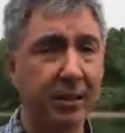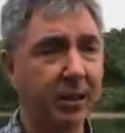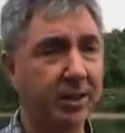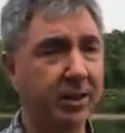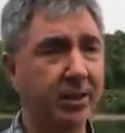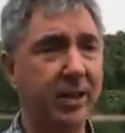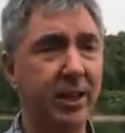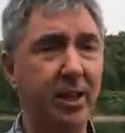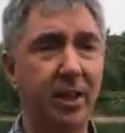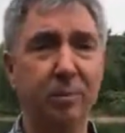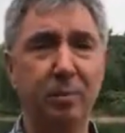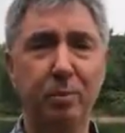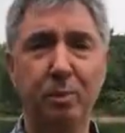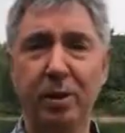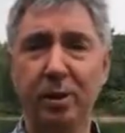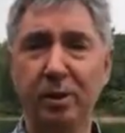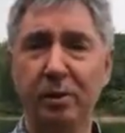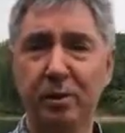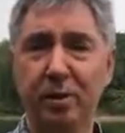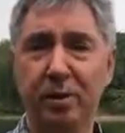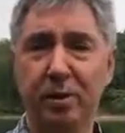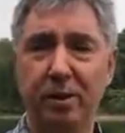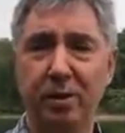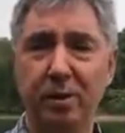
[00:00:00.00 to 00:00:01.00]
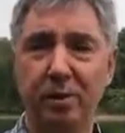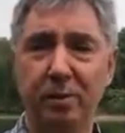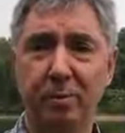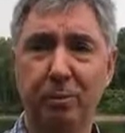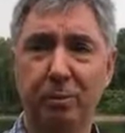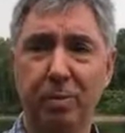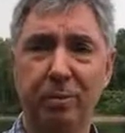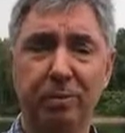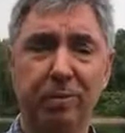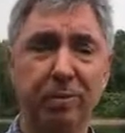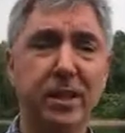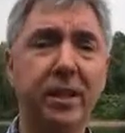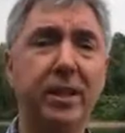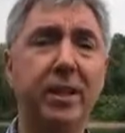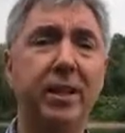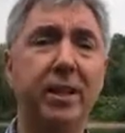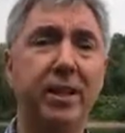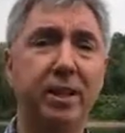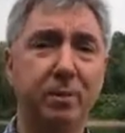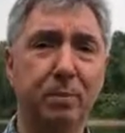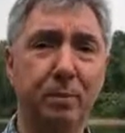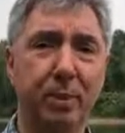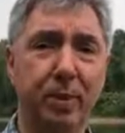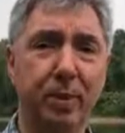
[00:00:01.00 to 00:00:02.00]
The same with
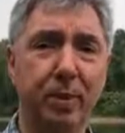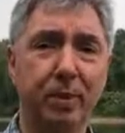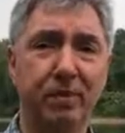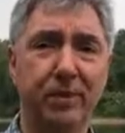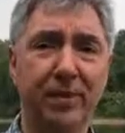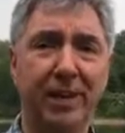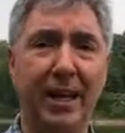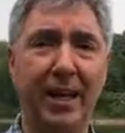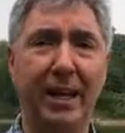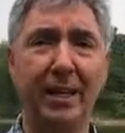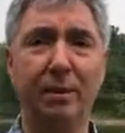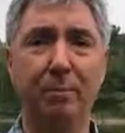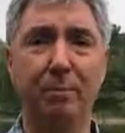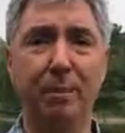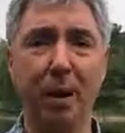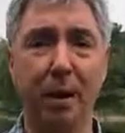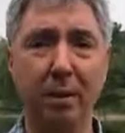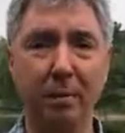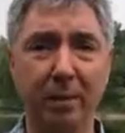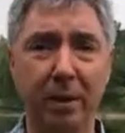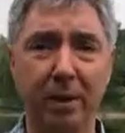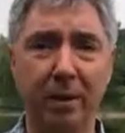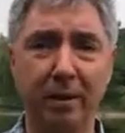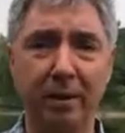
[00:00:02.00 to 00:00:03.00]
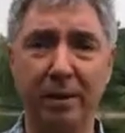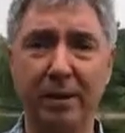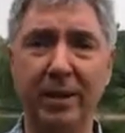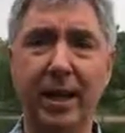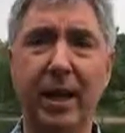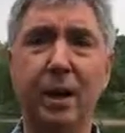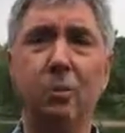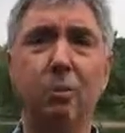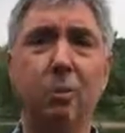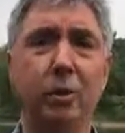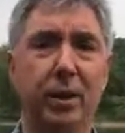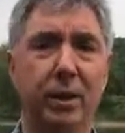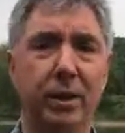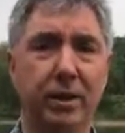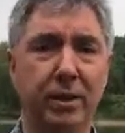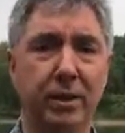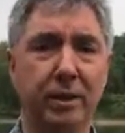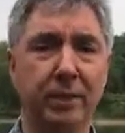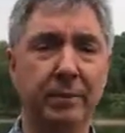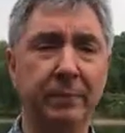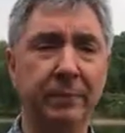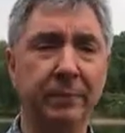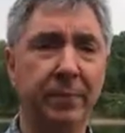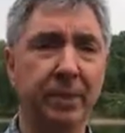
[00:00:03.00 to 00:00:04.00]
Fliggy as part of the Alibaba
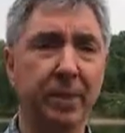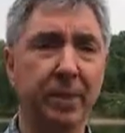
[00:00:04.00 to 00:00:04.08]
network.